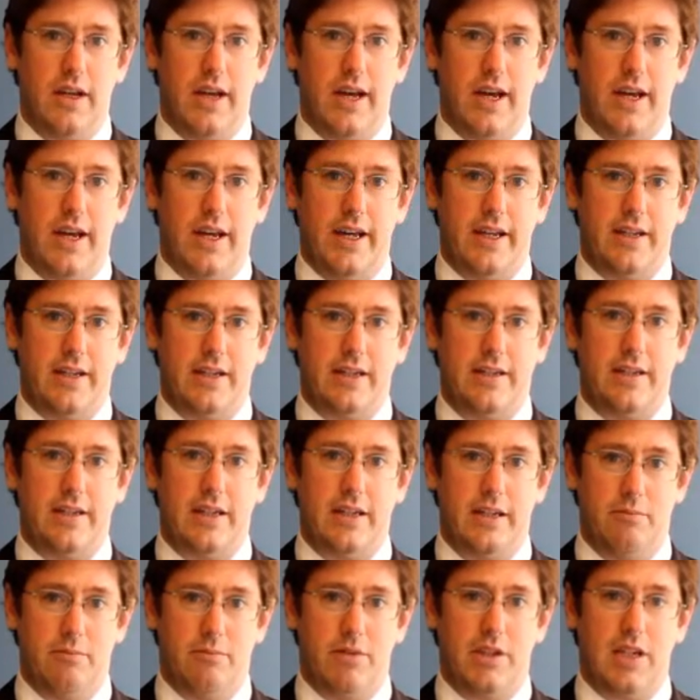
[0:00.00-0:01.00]
and
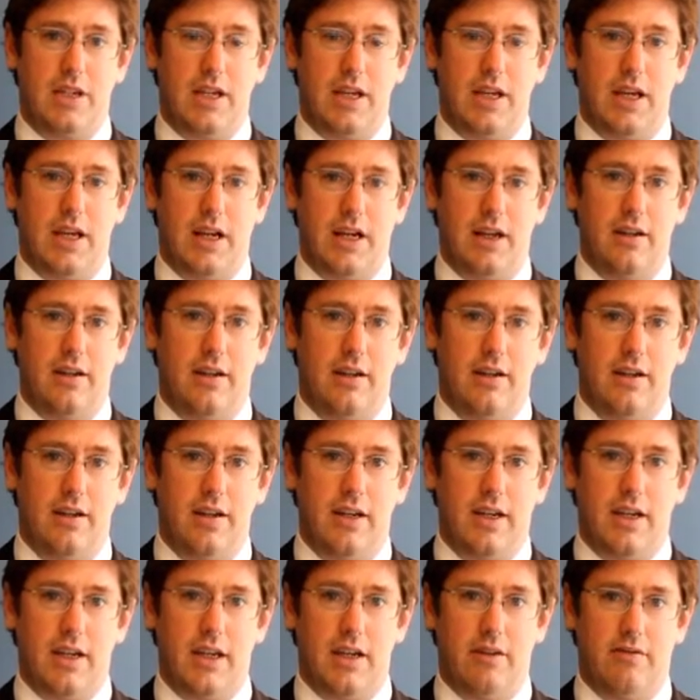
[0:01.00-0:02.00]
in particular
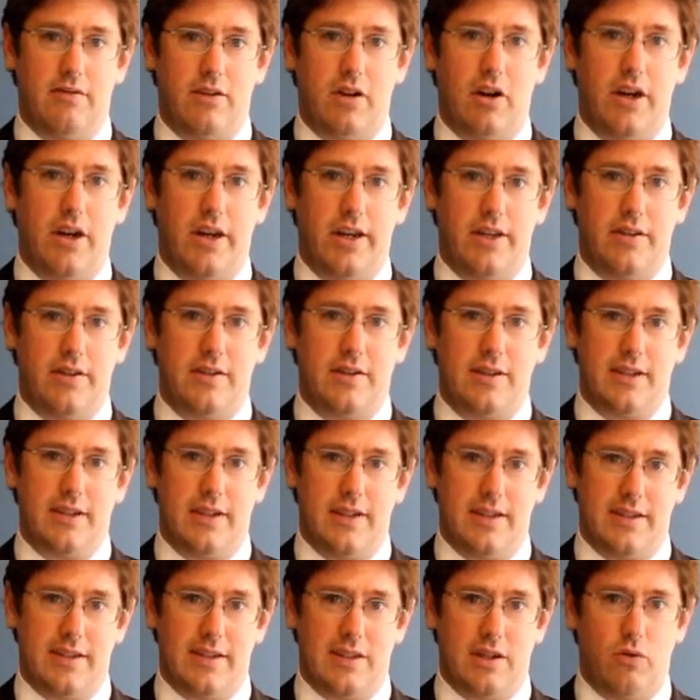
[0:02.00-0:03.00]
give guidance
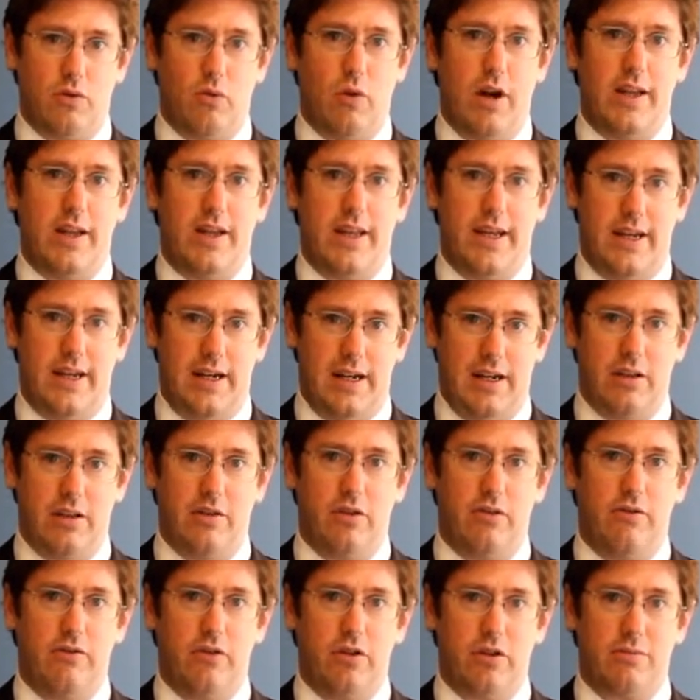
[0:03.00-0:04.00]
as to when that
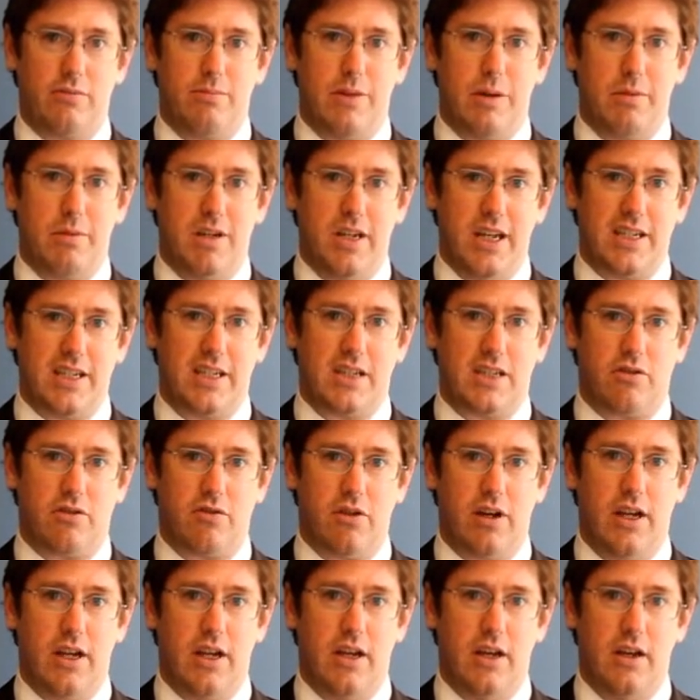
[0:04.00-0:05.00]
lethal force may be
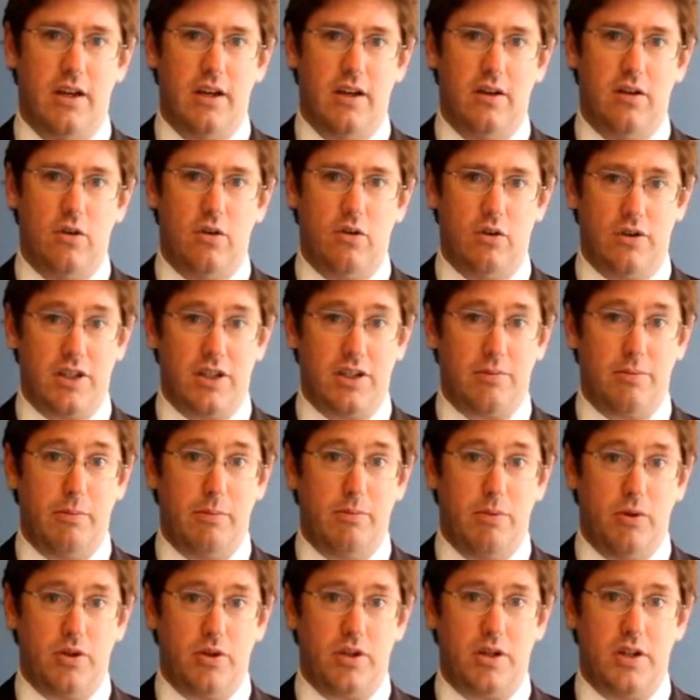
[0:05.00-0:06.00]
necessary or
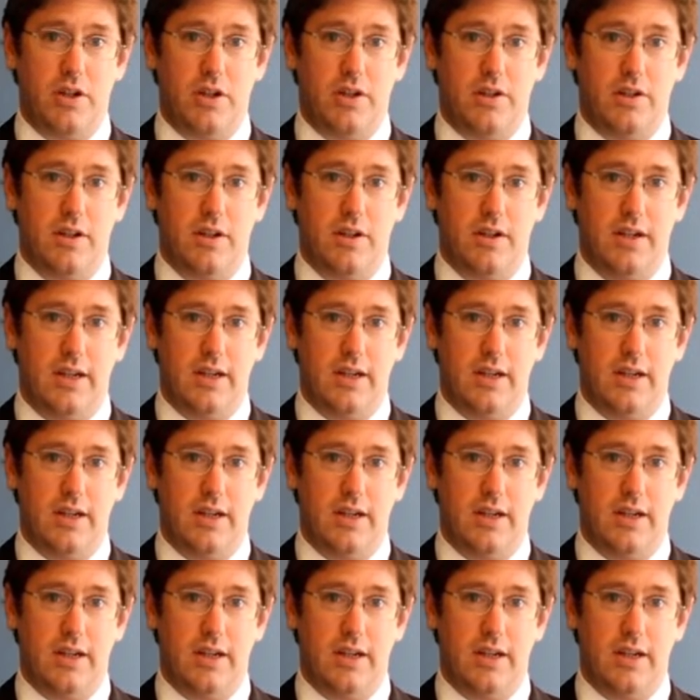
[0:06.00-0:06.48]
disproportionate